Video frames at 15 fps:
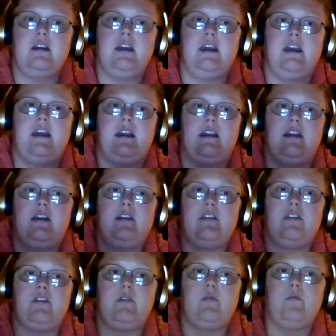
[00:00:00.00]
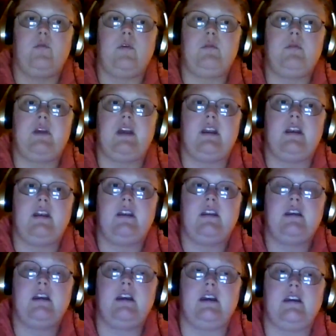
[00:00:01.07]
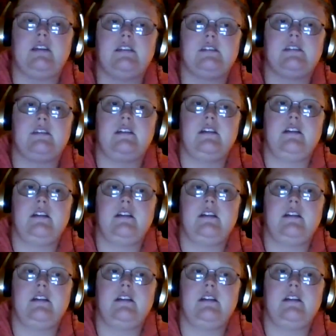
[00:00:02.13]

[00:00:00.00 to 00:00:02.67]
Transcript: And the woman is